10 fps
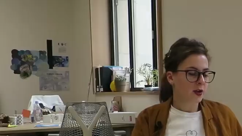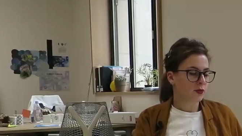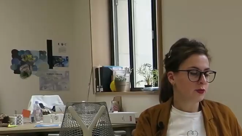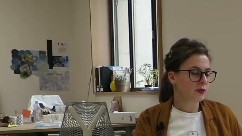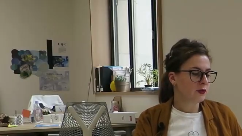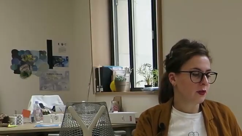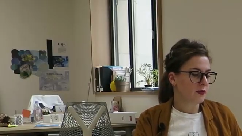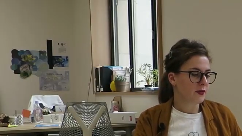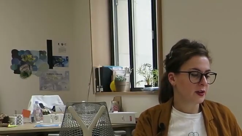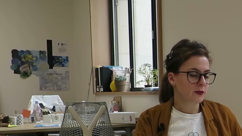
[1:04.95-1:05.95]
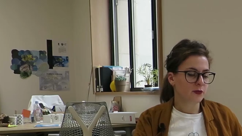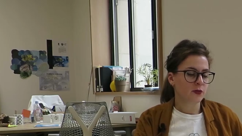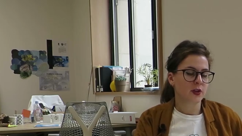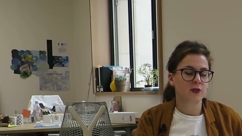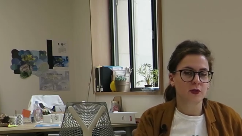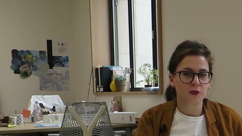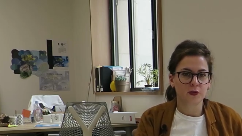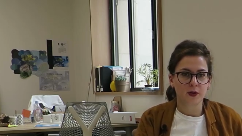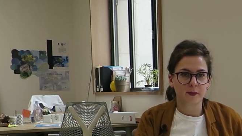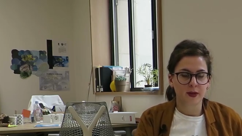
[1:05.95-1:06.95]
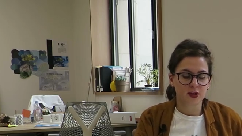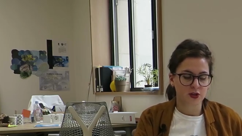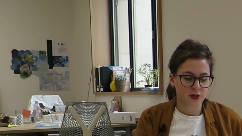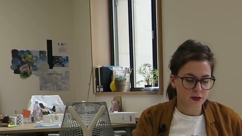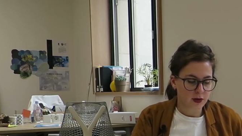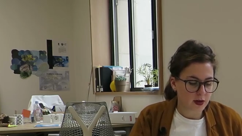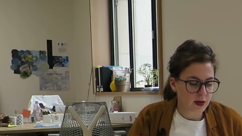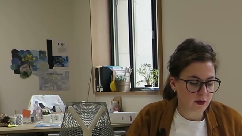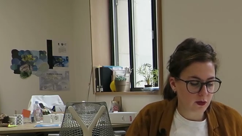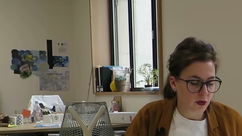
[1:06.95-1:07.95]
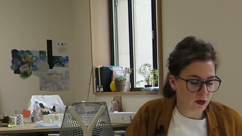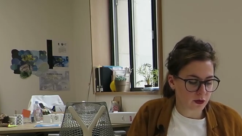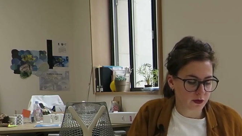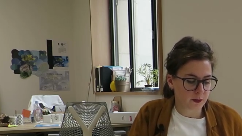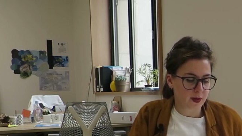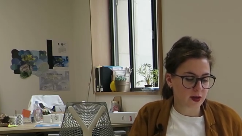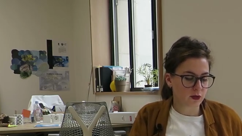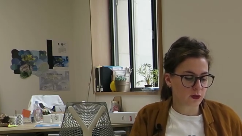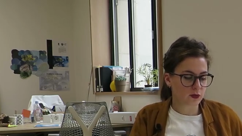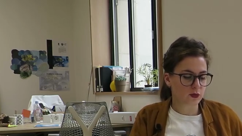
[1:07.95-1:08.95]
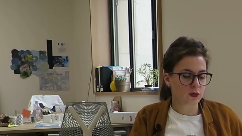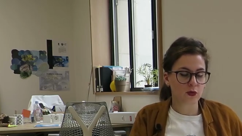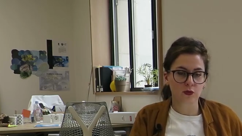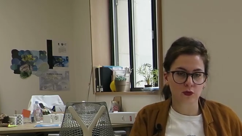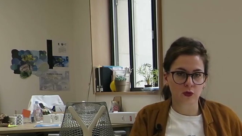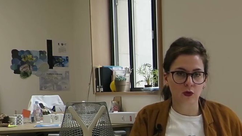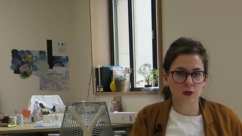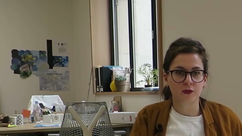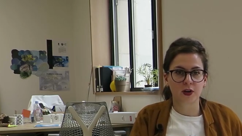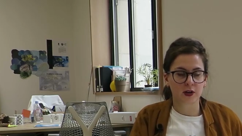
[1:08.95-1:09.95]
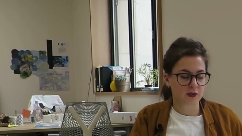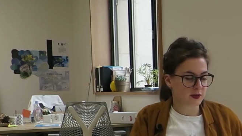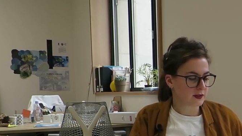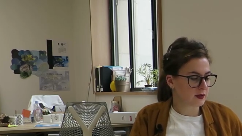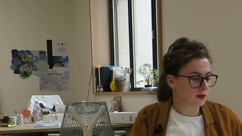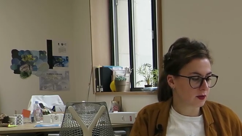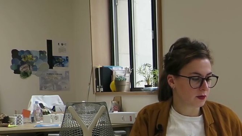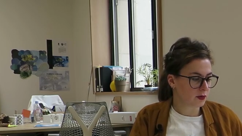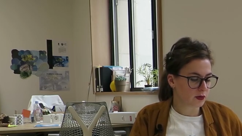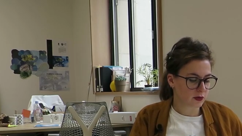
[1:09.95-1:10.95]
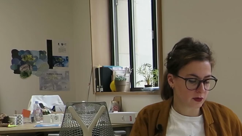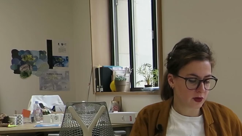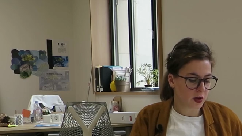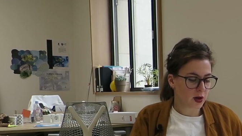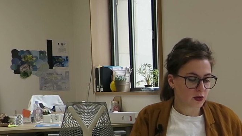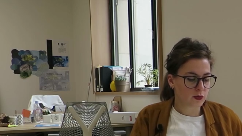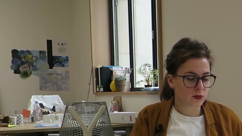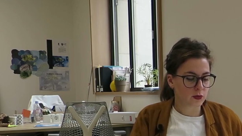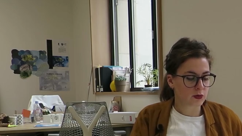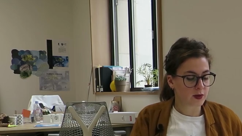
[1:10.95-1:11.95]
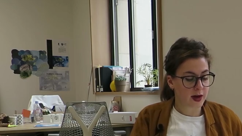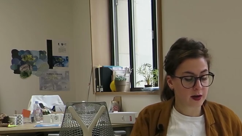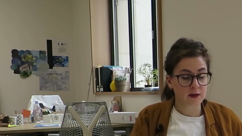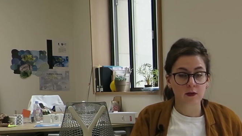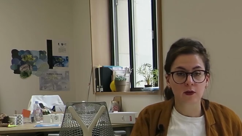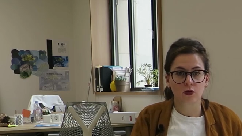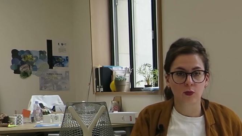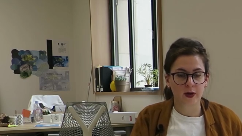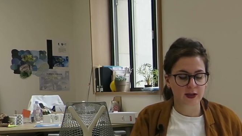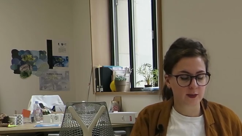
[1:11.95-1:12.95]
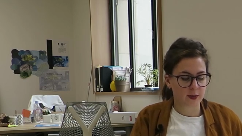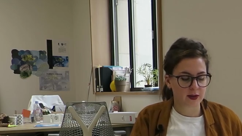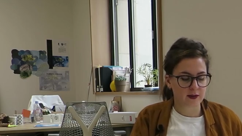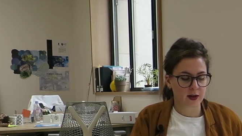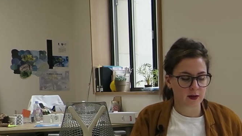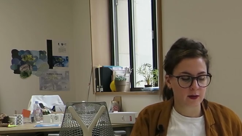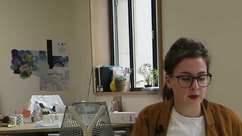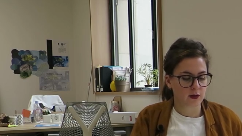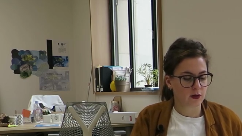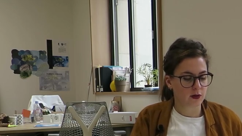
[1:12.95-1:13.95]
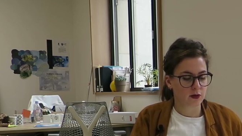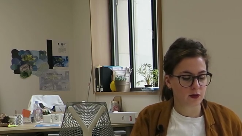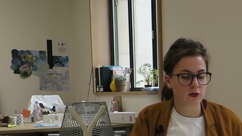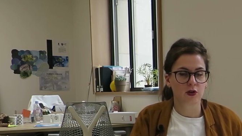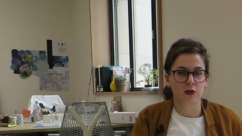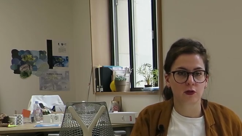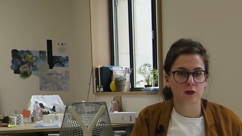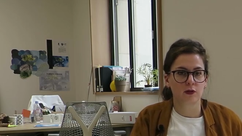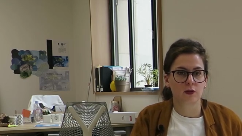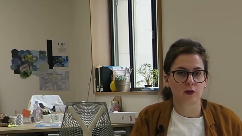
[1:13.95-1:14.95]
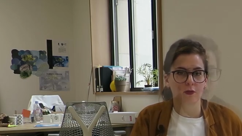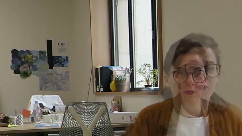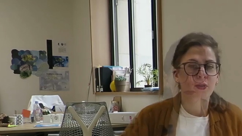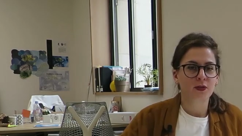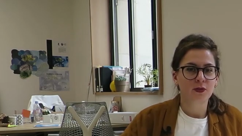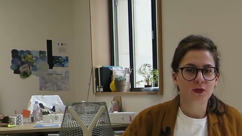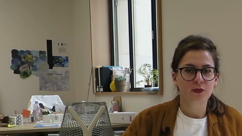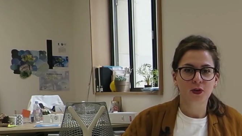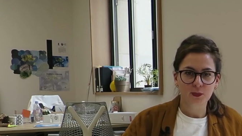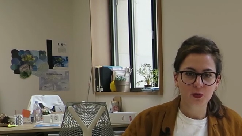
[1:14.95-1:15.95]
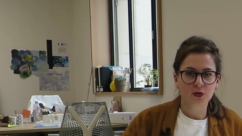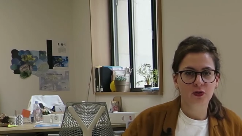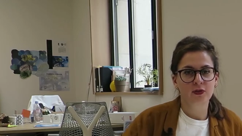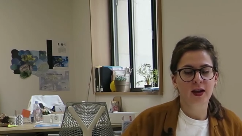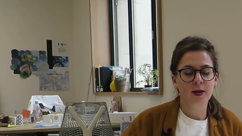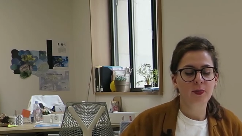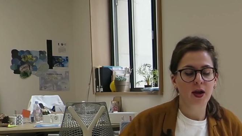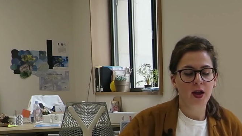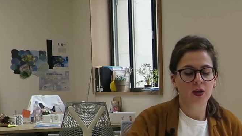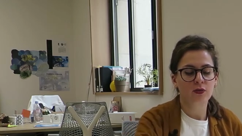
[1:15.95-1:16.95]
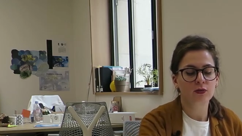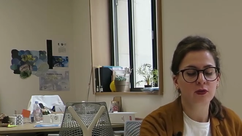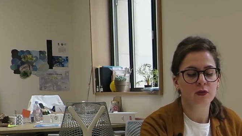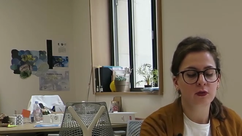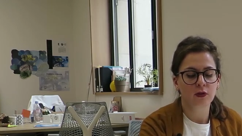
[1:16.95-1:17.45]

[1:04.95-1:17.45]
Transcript: I use the fast Fourier transformation. It allows me to control frequencies of the sound to create complex patterns on the shirt. For the first prototype, I used